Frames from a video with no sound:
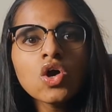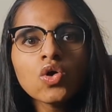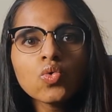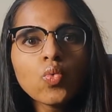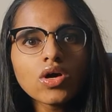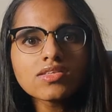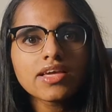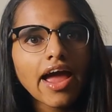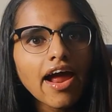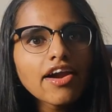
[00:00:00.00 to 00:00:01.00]
who were
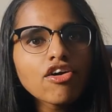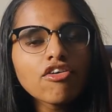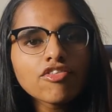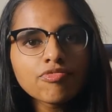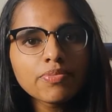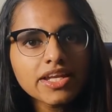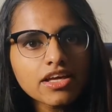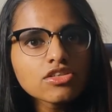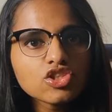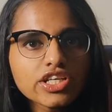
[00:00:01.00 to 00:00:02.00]
scared of
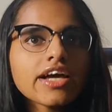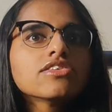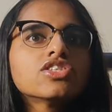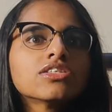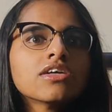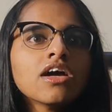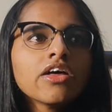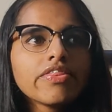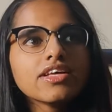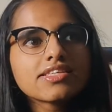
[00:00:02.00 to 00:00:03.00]
pinning GH.
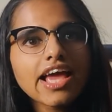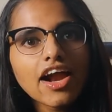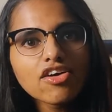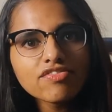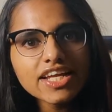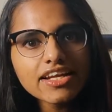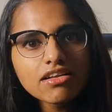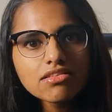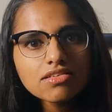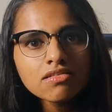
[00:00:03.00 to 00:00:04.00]
They're scared of
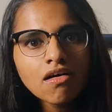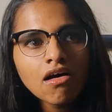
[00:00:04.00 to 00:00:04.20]
needles.